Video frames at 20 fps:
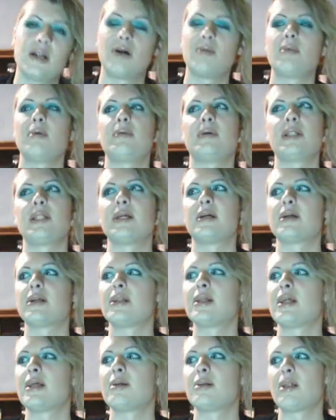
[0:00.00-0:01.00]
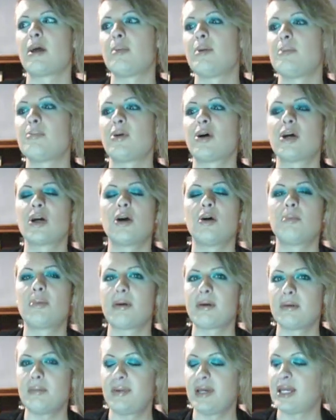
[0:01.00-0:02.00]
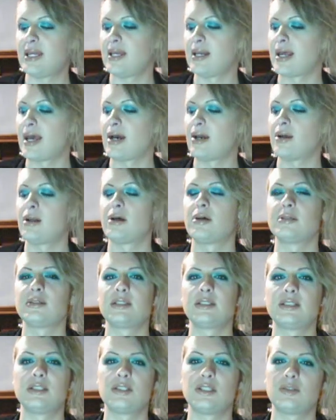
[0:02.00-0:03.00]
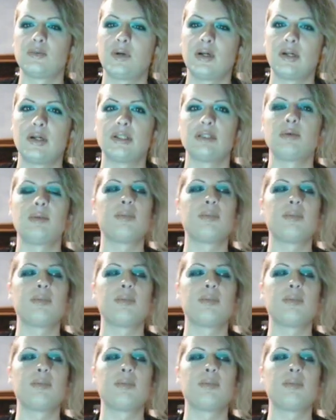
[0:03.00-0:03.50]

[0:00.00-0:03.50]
I mean, like, a lot of people aren't going pumpkin picking now, you know, this is just what it is.